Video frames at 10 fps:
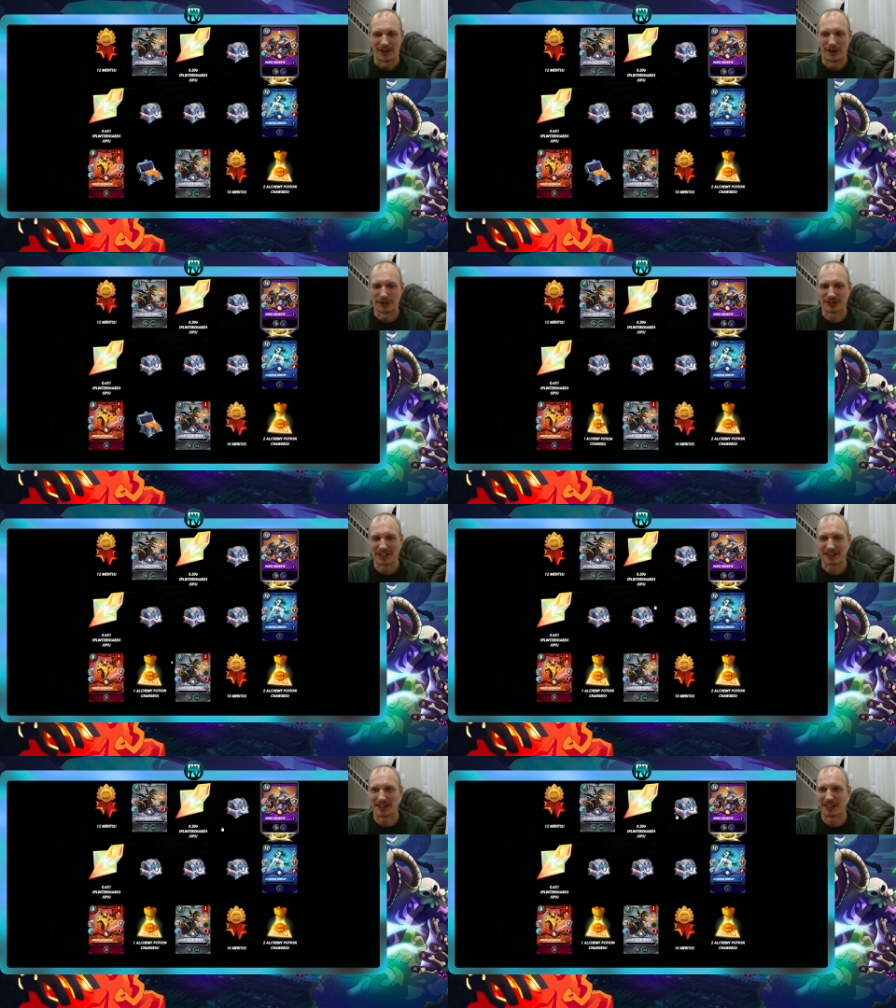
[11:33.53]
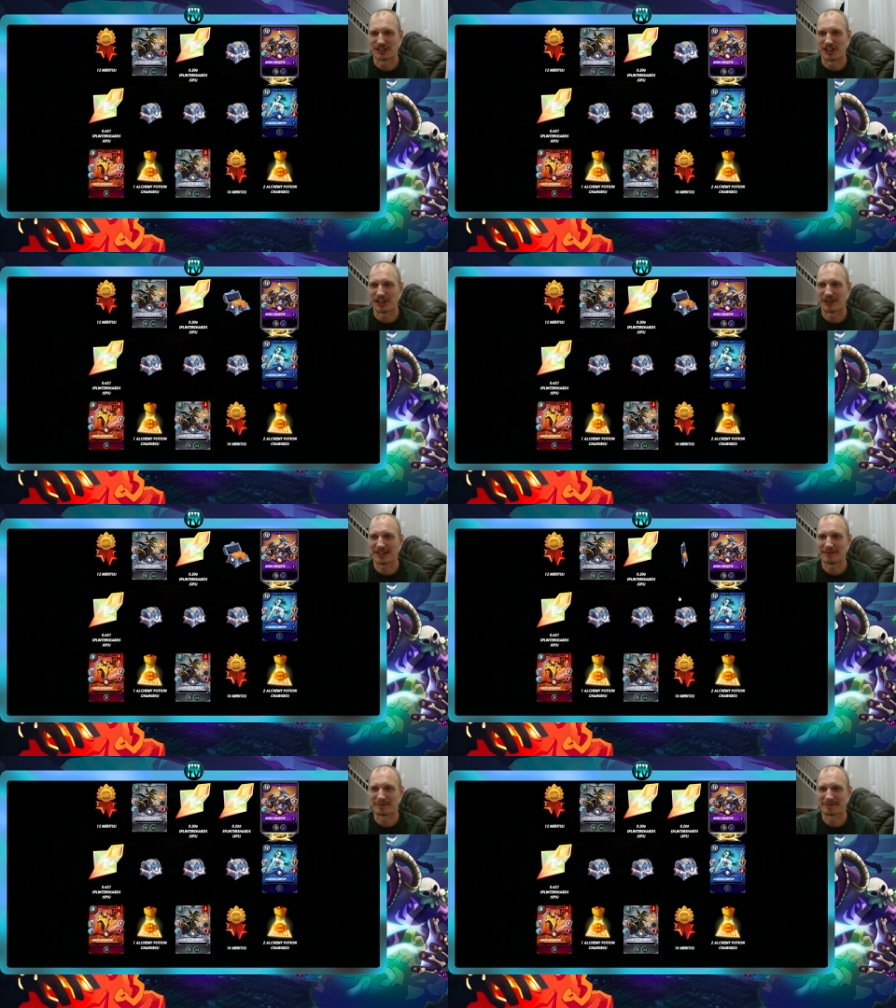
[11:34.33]
I'll take that
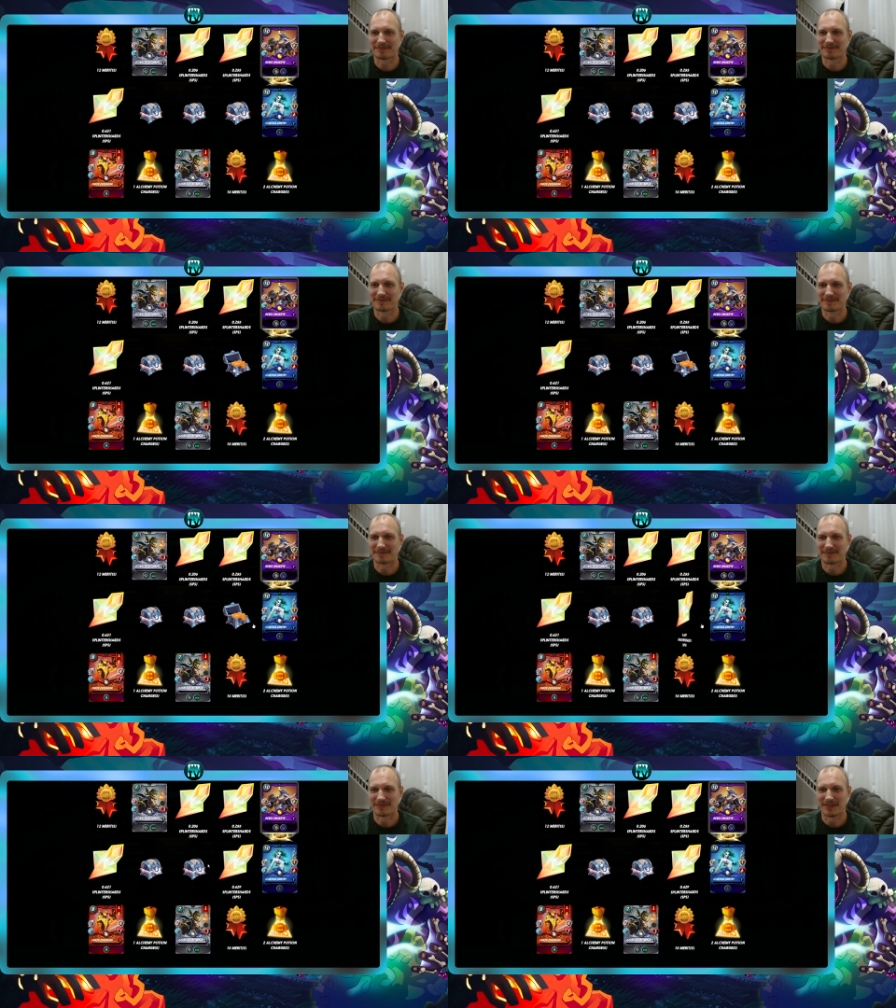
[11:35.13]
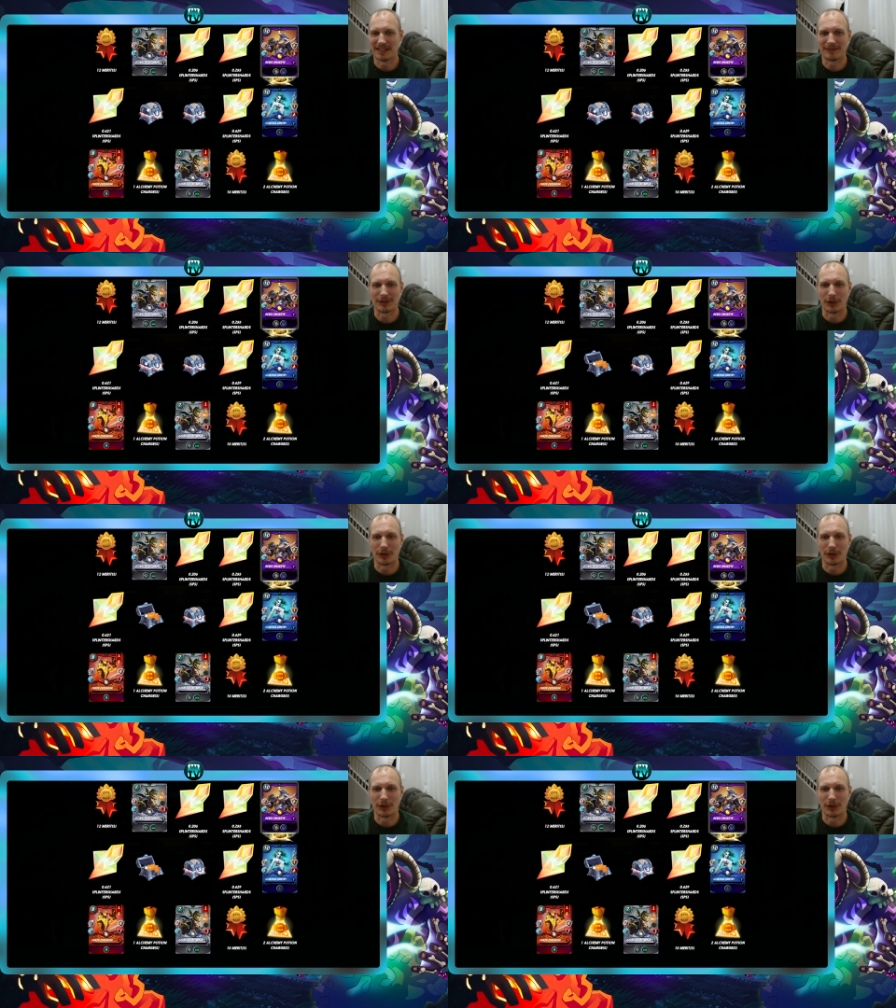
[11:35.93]
legendary, even